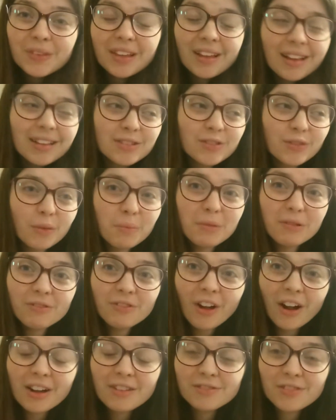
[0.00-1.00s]
it's from a
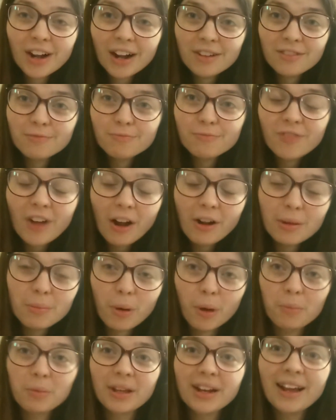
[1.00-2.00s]
very, very, very
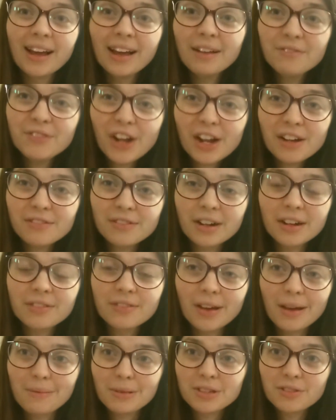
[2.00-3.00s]
popular and very, very
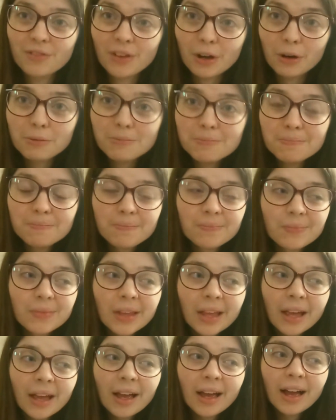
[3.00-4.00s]
famous film.
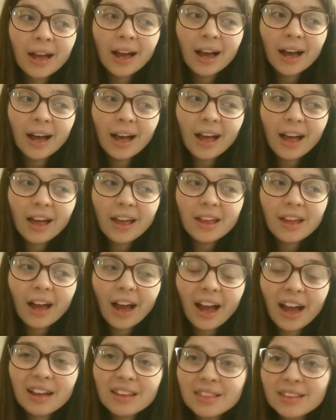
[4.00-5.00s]

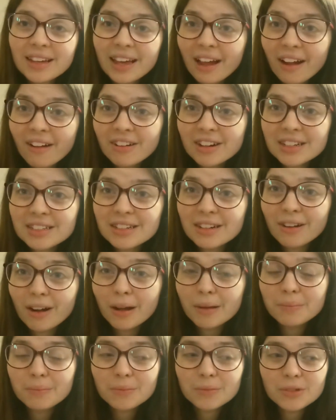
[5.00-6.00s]
And the character
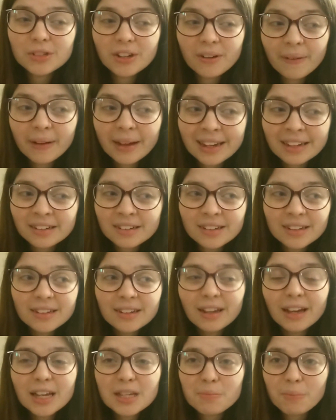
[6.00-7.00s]
I'm doing
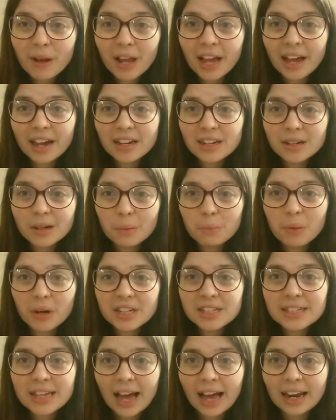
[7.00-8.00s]
is played by
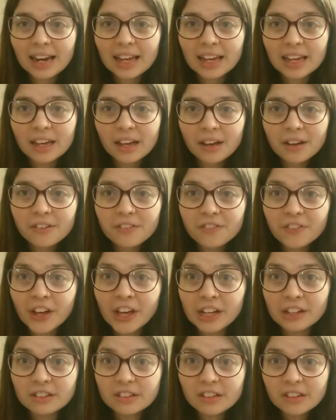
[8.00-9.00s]
Sally
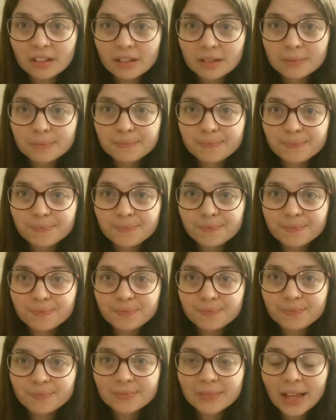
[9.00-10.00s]
Field.
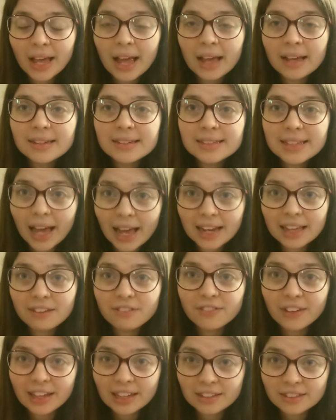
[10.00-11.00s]
Sally
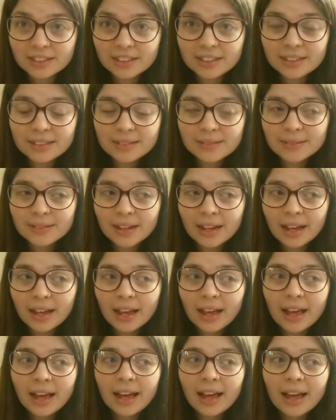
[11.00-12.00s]
Field.
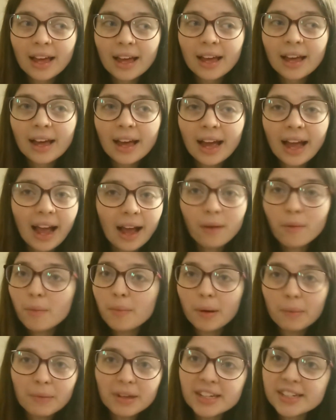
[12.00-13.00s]
How
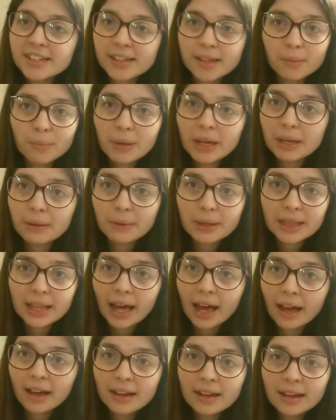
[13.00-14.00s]
am I meant to compete with
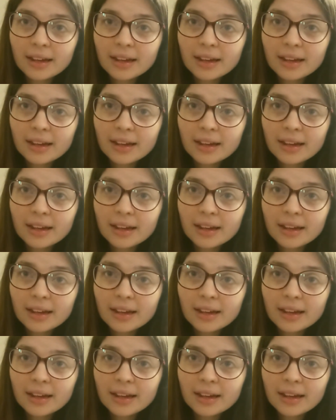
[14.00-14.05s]
that?